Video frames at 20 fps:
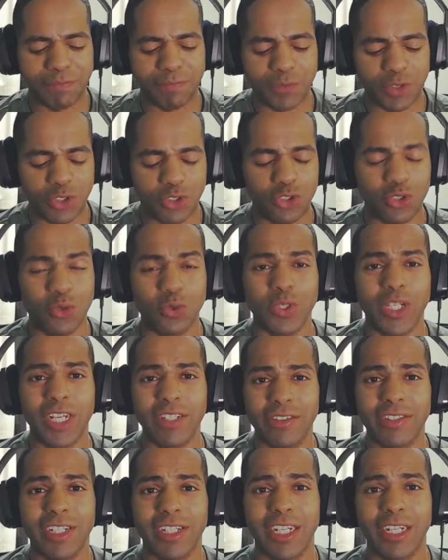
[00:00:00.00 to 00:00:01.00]
So
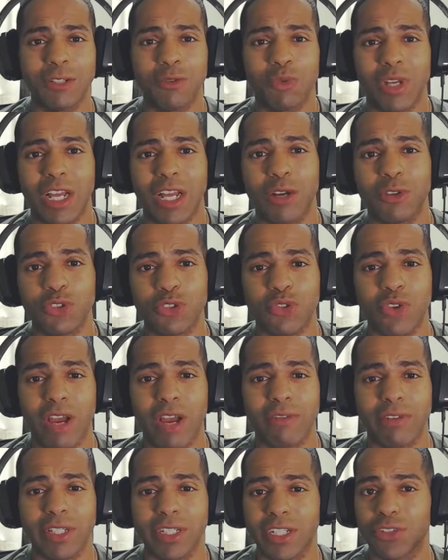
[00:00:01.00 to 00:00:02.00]
yesterday, while I was
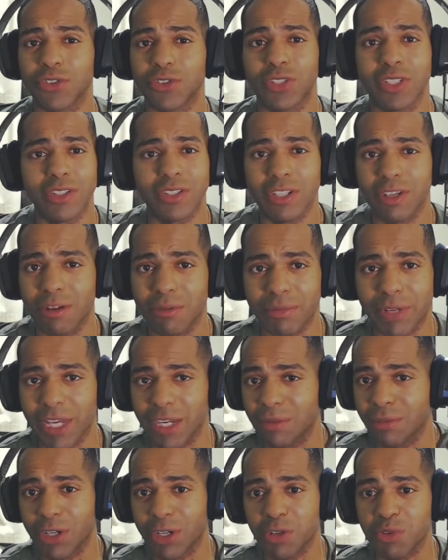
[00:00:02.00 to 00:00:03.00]
traveling, as you can tell, I'm not in
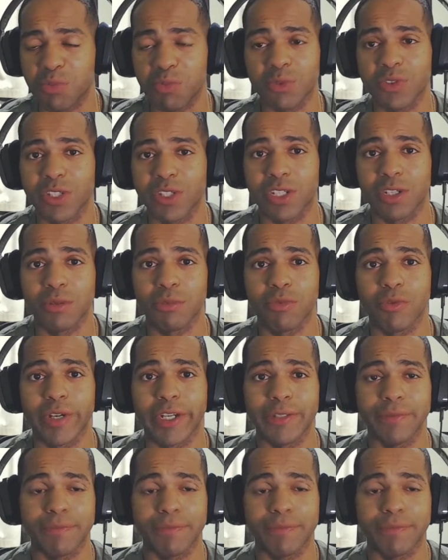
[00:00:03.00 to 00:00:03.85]
my normal setup, right?